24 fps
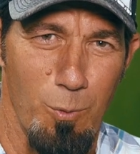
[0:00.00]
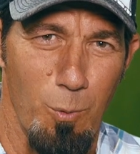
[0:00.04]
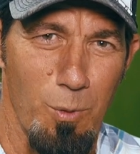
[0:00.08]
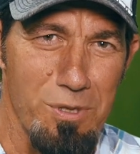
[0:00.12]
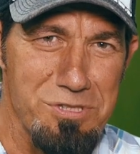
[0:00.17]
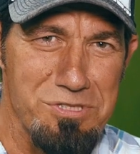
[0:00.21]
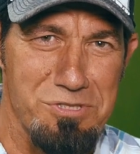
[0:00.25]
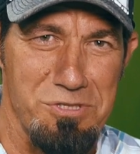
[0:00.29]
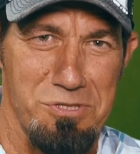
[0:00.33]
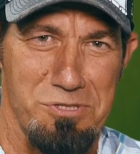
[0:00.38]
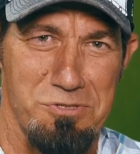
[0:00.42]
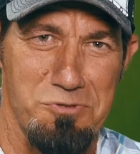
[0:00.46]

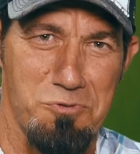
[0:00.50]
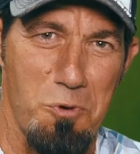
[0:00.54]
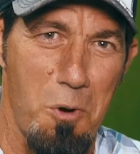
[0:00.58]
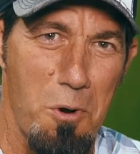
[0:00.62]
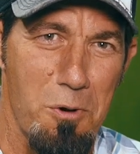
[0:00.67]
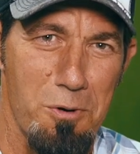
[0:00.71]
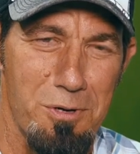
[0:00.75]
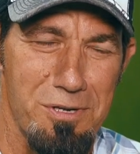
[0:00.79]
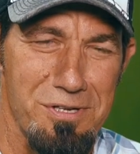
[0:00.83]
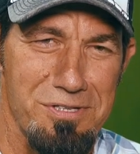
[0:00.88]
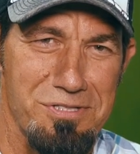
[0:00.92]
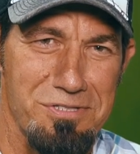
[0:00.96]
what's the
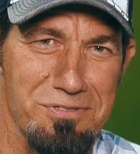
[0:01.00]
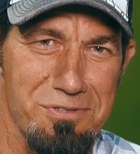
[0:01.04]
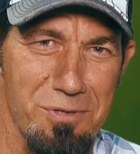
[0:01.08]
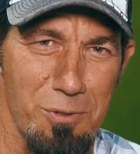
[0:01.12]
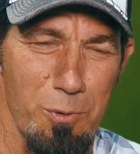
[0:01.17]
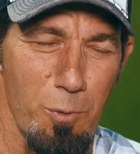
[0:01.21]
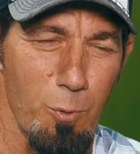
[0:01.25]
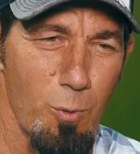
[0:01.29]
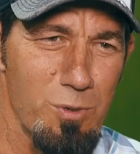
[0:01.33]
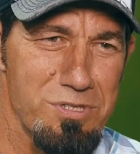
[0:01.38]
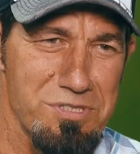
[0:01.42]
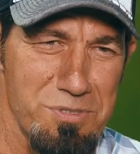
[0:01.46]
strongest,
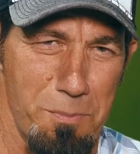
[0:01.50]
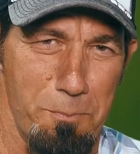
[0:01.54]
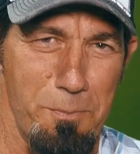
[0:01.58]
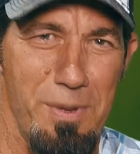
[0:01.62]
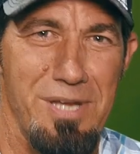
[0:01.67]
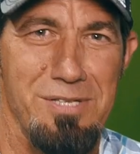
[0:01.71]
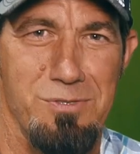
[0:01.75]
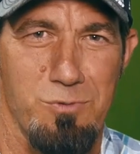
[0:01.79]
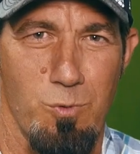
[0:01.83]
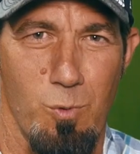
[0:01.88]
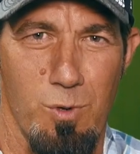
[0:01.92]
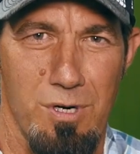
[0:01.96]
or what's the
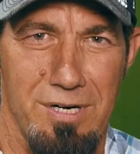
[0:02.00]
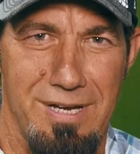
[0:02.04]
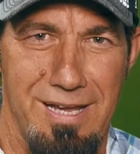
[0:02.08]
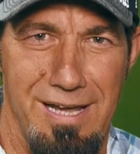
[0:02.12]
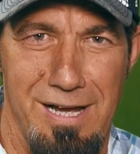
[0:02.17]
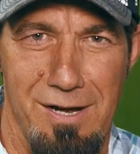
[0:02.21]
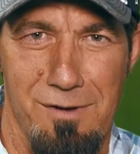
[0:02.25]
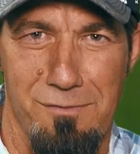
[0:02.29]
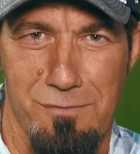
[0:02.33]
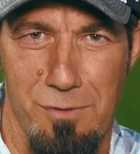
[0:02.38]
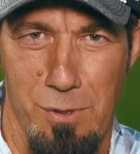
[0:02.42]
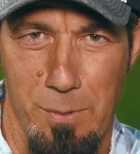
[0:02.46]
best
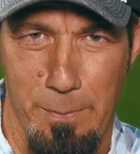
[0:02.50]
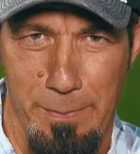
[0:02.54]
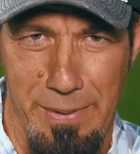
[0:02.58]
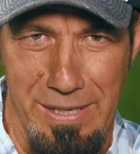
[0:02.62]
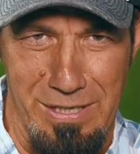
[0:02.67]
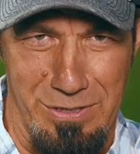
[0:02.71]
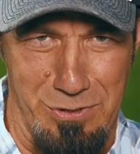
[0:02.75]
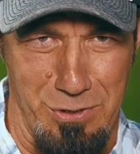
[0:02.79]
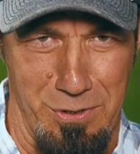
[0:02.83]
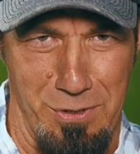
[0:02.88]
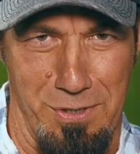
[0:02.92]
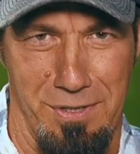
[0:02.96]
workout for a
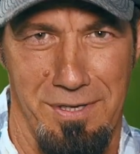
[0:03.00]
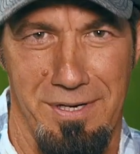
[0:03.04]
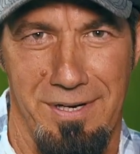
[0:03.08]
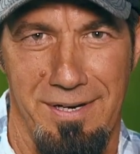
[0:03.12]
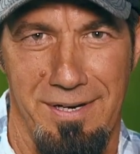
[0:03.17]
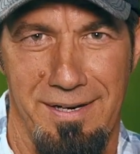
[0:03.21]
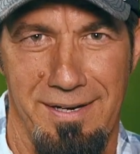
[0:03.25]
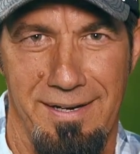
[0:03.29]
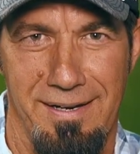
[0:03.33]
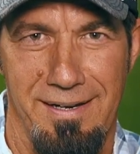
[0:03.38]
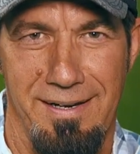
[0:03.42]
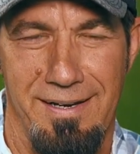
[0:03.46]
pitcher?
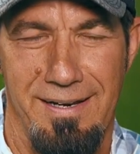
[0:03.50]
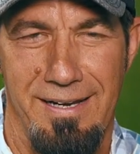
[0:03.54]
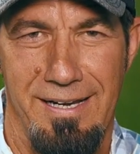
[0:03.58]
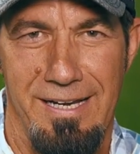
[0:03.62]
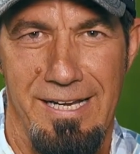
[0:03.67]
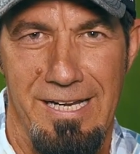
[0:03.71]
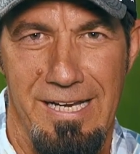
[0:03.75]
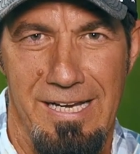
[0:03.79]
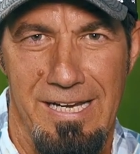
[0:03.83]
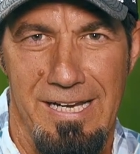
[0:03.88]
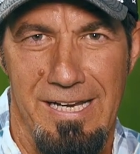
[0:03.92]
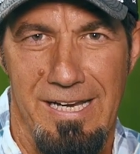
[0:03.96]

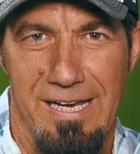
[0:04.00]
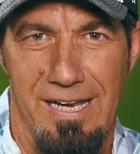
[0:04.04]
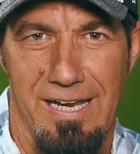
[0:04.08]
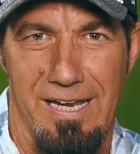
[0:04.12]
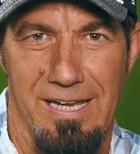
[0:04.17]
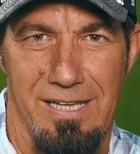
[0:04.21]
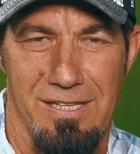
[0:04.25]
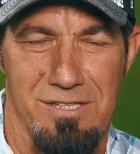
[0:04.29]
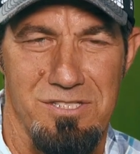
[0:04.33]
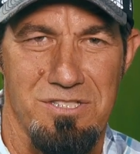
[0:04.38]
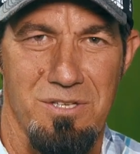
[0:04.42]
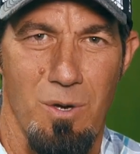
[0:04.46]

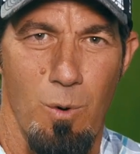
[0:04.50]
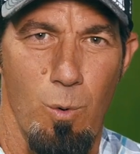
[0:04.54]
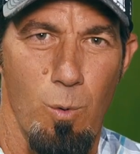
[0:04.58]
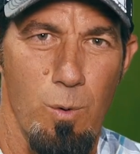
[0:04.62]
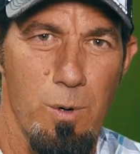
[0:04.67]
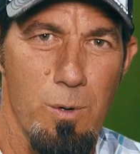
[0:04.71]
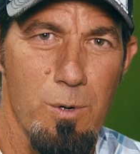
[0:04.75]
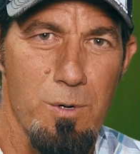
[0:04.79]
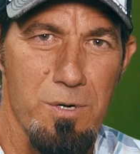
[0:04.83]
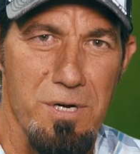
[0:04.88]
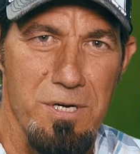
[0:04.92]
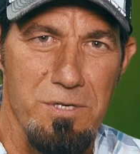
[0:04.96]
And so
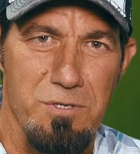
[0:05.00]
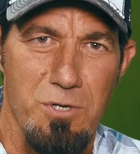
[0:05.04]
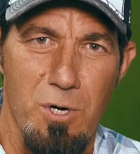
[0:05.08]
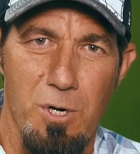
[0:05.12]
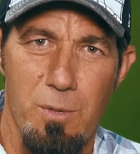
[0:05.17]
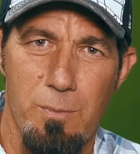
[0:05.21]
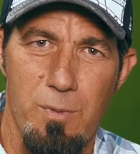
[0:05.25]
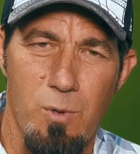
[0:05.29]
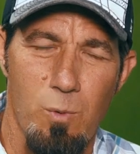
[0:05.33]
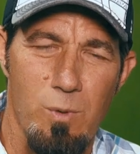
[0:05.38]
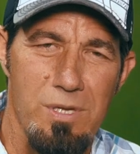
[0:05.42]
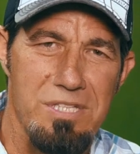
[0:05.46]
we were
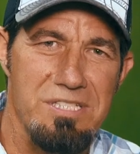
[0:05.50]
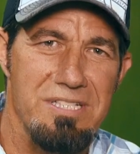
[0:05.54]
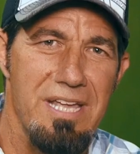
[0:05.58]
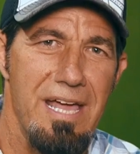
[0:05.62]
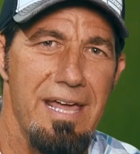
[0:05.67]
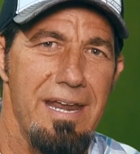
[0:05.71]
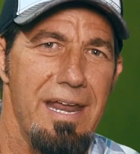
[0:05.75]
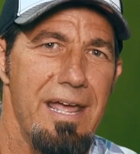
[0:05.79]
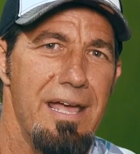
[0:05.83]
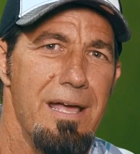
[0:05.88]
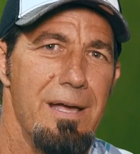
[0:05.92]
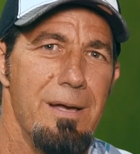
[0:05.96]
determined. We
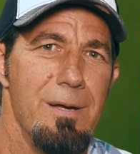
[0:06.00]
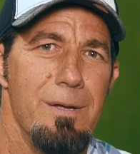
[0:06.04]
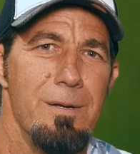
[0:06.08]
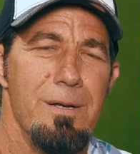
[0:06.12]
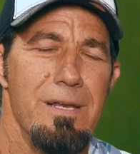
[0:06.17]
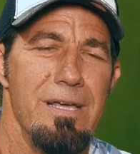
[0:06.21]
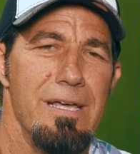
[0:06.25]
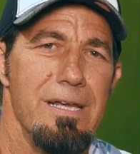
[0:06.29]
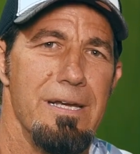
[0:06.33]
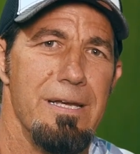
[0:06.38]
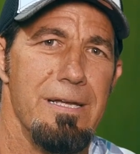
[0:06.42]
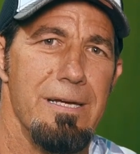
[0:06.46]
sat
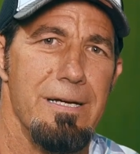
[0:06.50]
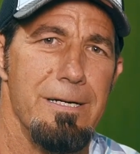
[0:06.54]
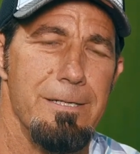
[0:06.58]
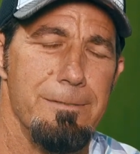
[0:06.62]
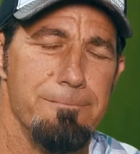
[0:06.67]
down, and